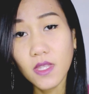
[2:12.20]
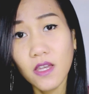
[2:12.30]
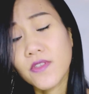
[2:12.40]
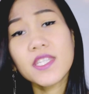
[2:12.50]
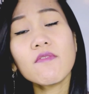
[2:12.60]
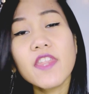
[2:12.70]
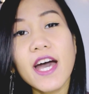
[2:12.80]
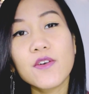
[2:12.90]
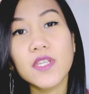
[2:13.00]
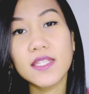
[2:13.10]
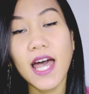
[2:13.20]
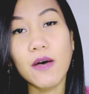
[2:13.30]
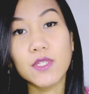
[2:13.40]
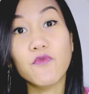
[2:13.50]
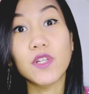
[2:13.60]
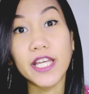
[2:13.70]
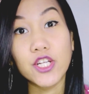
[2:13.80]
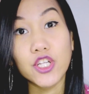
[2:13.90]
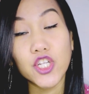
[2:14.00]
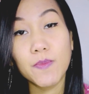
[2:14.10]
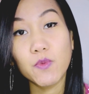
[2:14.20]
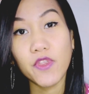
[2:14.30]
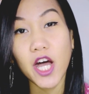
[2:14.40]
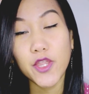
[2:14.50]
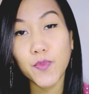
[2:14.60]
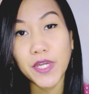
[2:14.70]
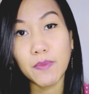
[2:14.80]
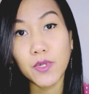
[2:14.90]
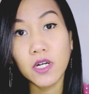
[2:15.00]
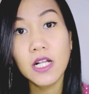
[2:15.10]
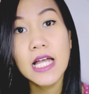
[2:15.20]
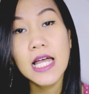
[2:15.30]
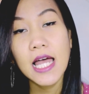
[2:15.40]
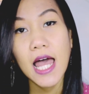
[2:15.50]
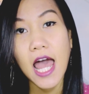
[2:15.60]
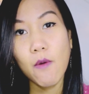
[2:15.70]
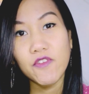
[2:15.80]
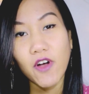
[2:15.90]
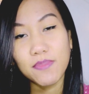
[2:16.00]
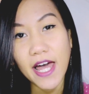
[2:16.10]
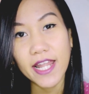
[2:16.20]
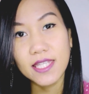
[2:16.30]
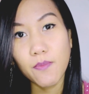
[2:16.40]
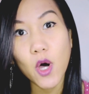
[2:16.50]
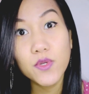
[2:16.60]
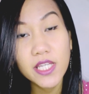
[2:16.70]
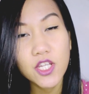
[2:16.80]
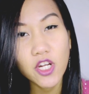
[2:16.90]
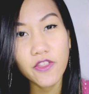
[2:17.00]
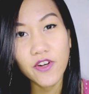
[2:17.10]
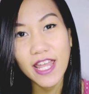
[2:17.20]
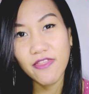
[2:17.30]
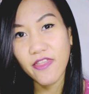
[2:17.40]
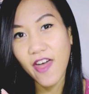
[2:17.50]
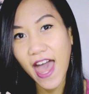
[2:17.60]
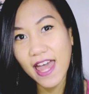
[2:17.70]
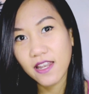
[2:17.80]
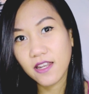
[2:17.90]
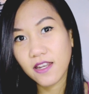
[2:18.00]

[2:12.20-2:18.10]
the seventh house is a house of relationships with other people, and we've got planets opposing each other in that